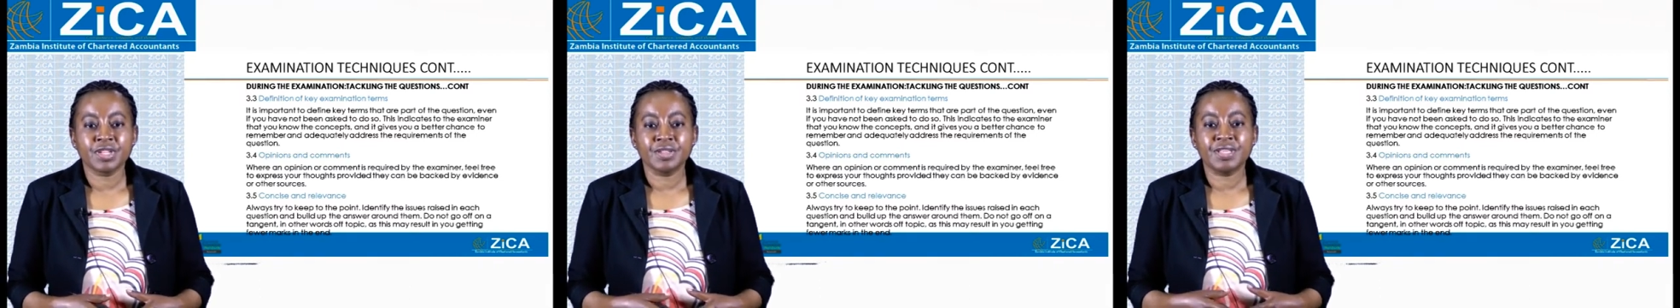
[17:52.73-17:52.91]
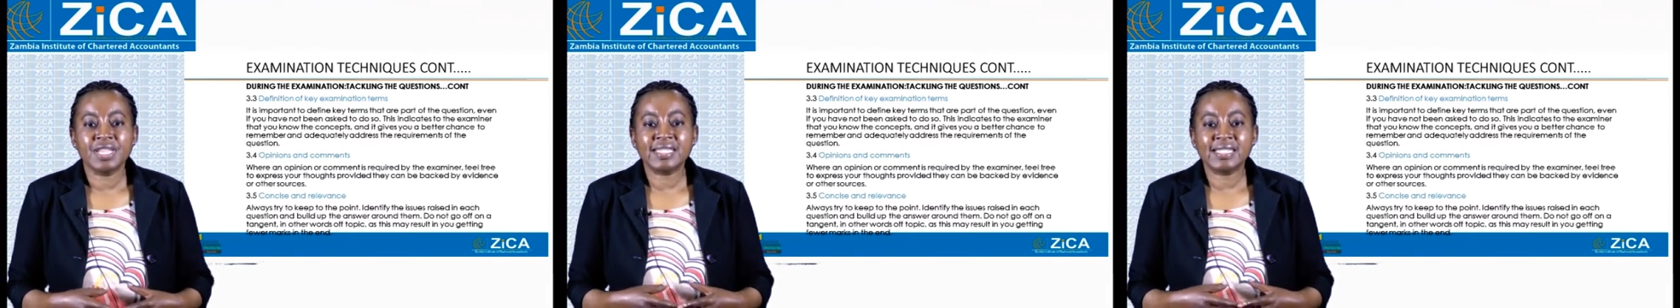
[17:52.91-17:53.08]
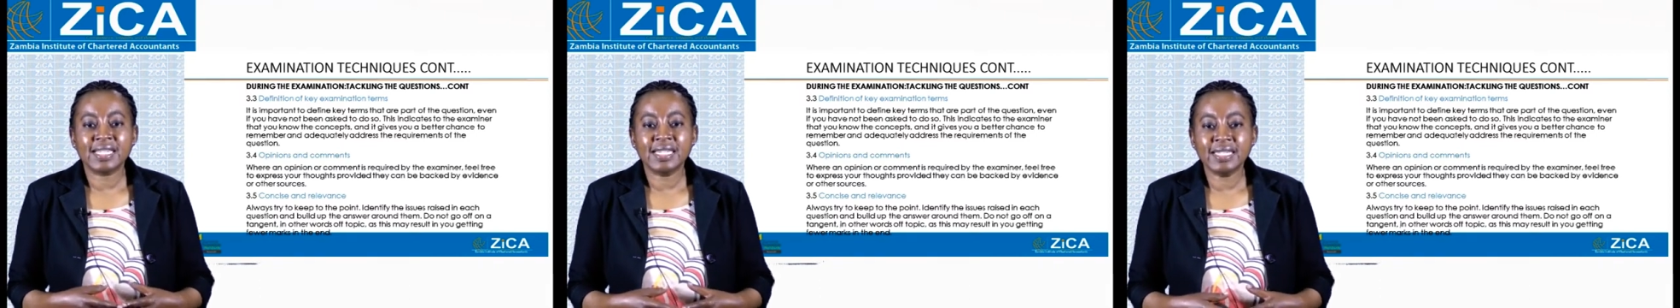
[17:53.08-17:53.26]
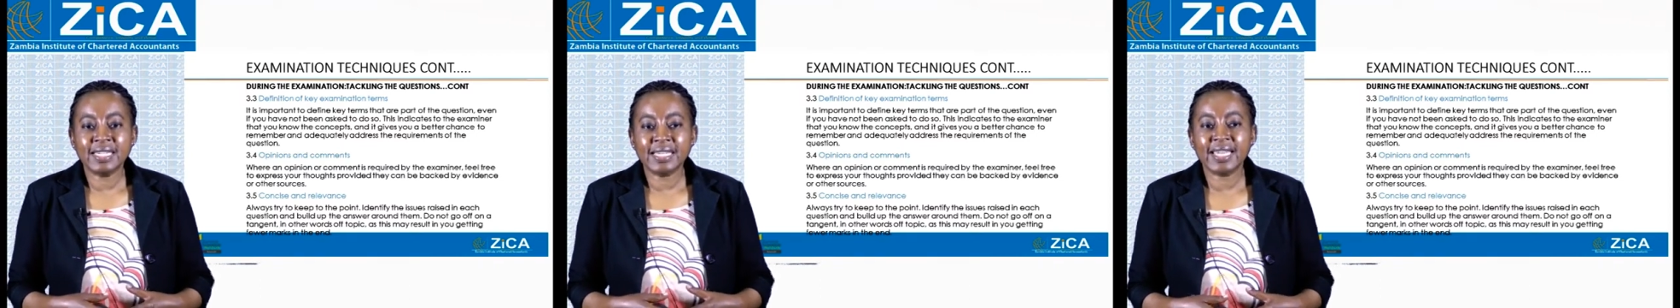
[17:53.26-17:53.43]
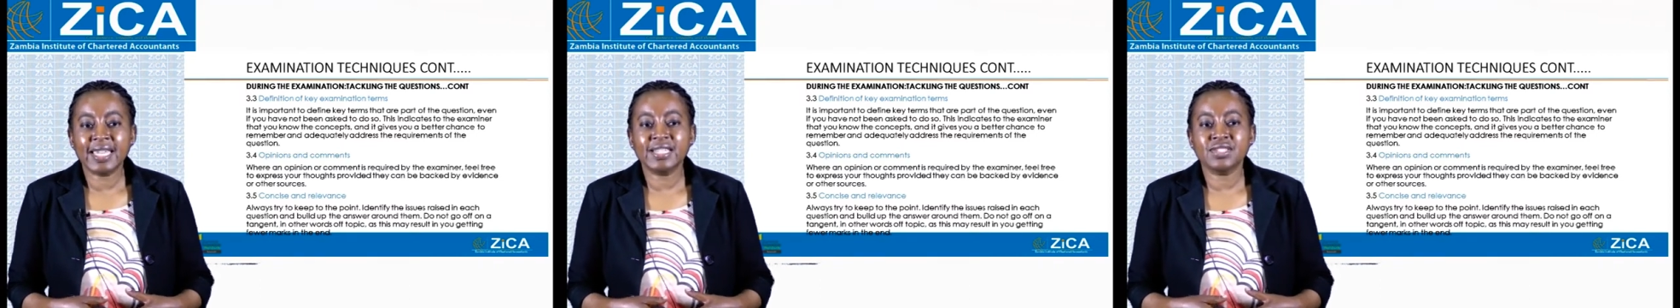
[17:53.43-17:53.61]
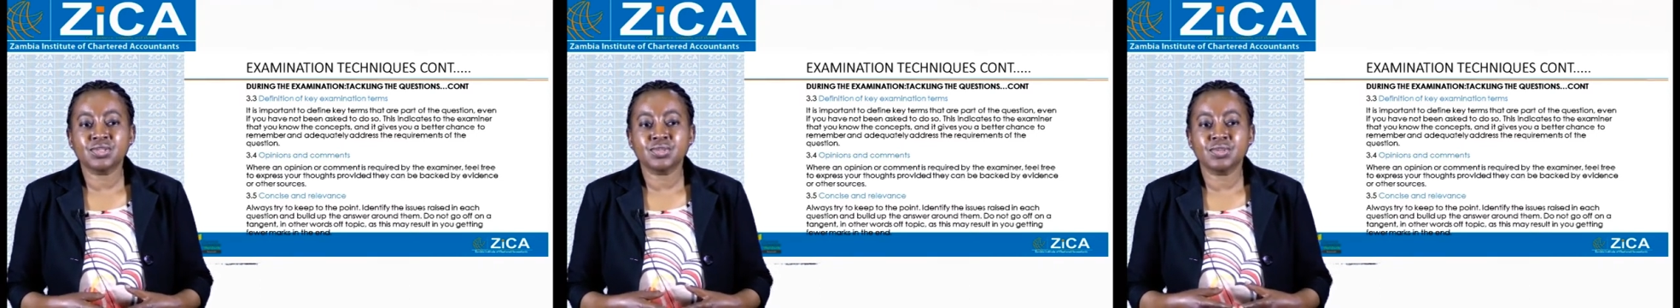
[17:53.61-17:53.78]
This
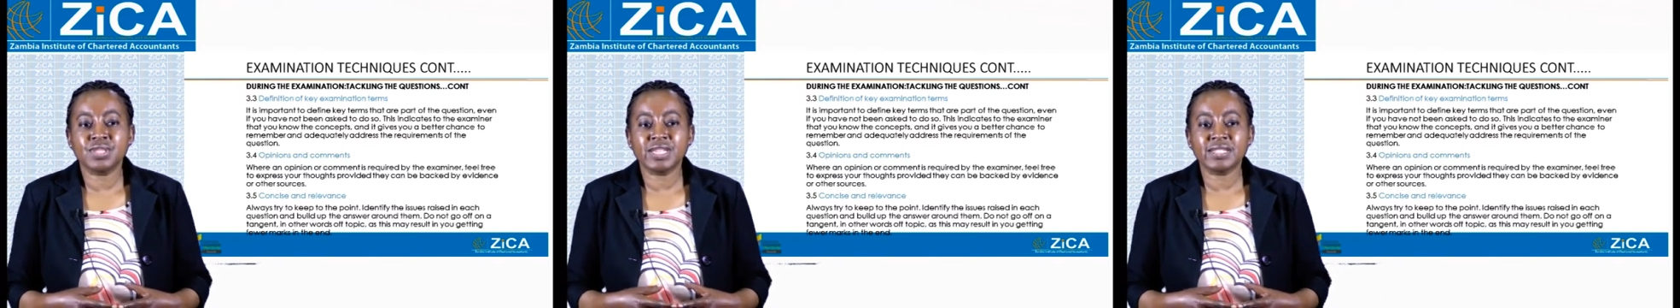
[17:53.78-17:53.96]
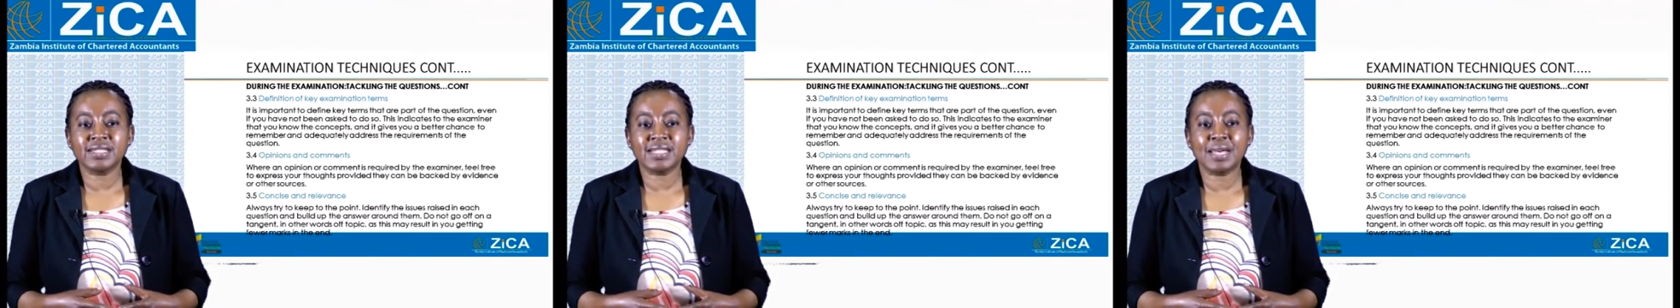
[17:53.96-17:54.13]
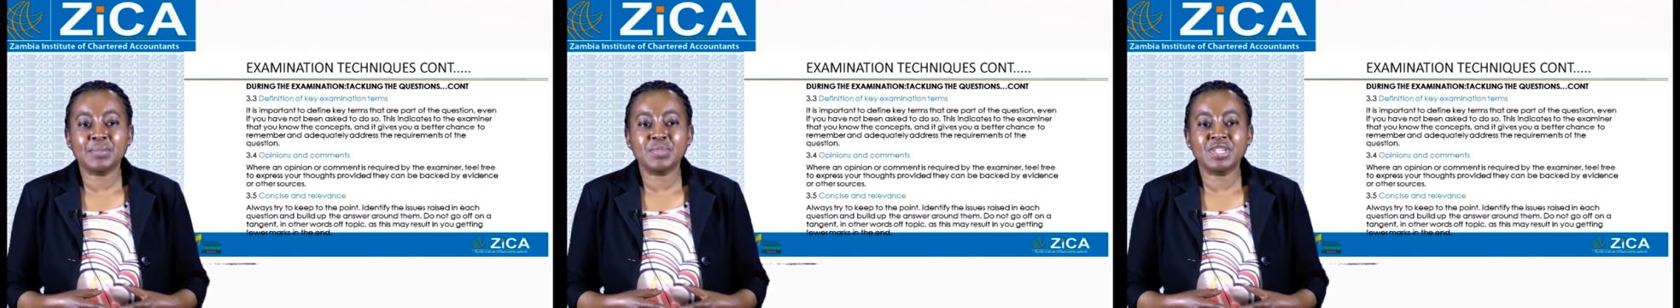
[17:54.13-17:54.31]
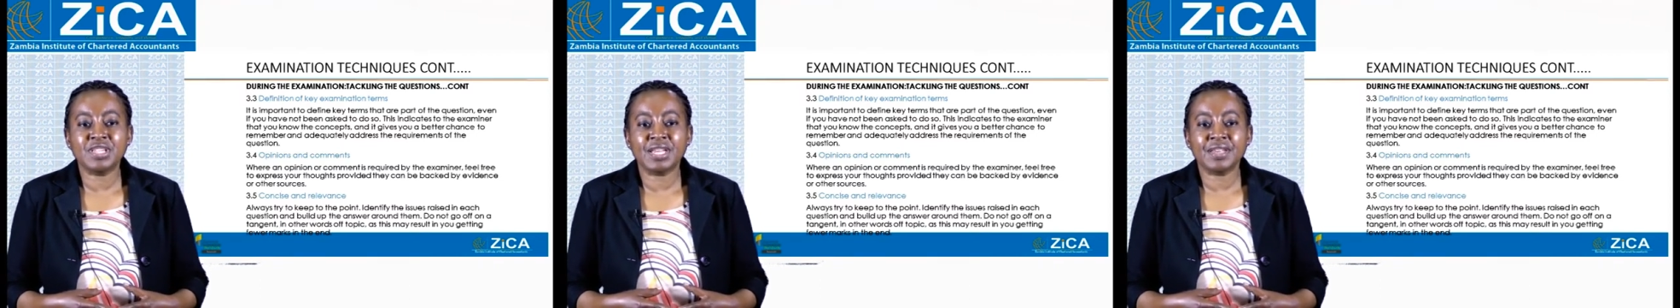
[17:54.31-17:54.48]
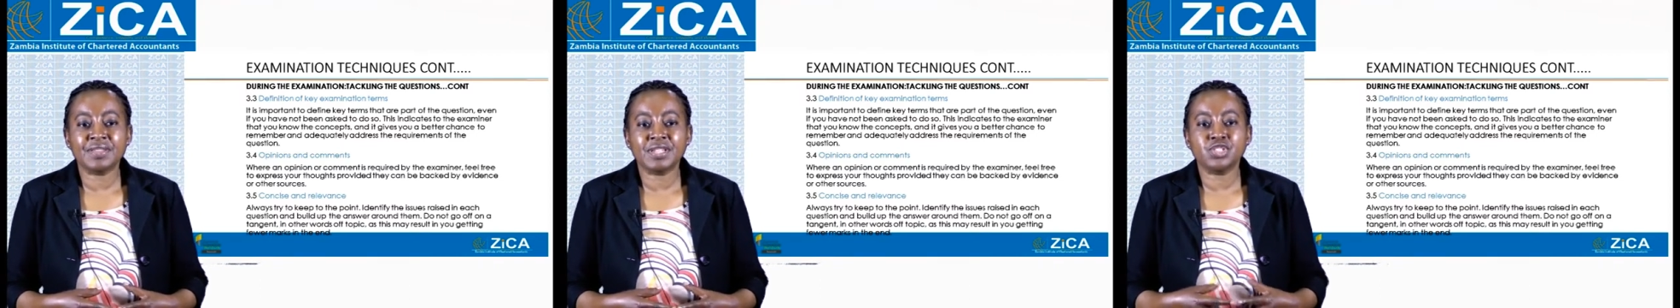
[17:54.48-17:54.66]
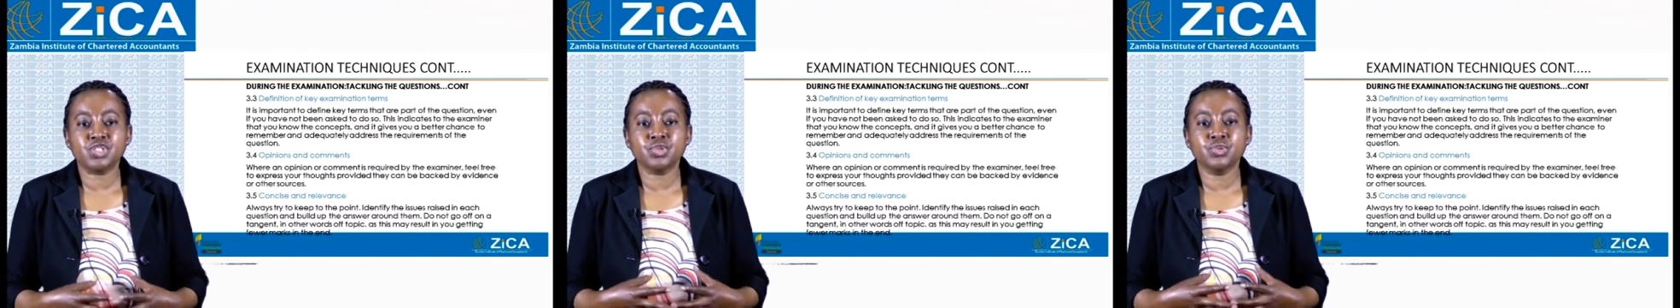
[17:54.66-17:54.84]
indicates to the
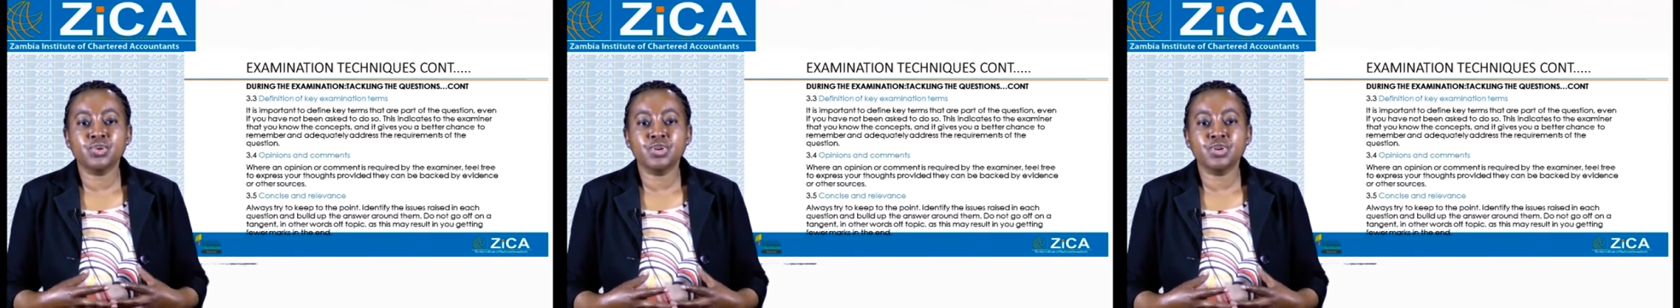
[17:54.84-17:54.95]
examiner that you